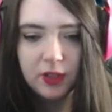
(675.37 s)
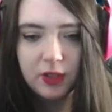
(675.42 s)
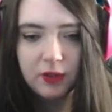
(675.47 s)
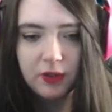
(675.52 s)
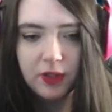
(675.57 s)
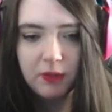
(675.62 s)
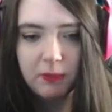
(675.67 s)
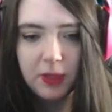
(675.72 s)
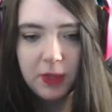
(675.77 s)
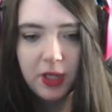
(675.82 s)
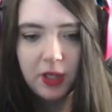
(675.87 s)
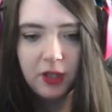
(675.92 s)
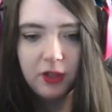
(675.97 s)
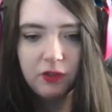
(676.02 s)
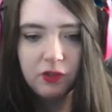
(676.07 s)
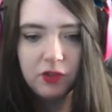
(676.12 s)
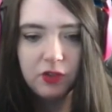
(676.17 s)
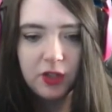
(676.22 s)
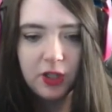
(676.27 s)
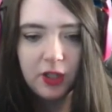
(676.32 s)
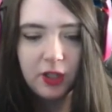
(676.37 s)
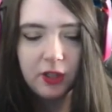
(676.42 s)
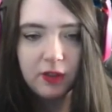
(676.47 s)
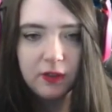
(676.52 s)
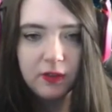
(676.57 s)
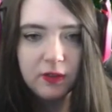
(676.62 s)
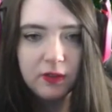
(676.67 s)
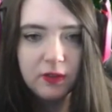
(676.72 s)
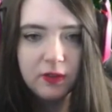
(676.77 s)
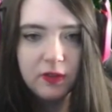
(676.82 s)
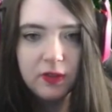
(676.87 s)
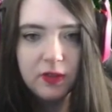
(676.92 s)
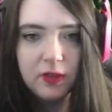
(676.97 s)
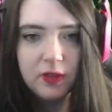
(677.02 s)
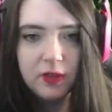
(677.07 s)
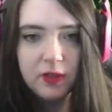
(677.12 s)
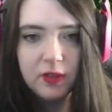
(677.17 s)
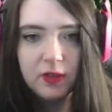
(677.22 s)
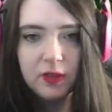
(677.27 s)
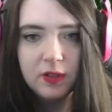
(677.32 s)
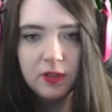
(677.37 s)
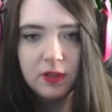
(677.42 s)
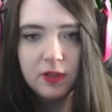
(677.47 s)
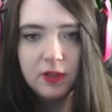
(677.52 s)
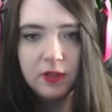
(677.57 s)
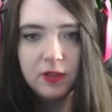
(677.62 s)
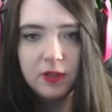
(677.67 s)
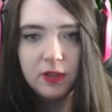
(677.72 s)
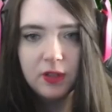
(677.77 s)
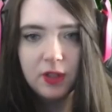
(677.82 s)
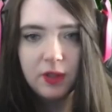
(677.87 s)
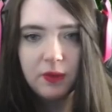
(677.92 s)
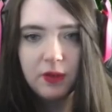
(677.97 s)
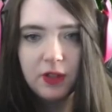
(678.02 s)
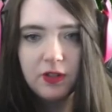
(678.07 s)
I don't have mana, I'm just kidding. No,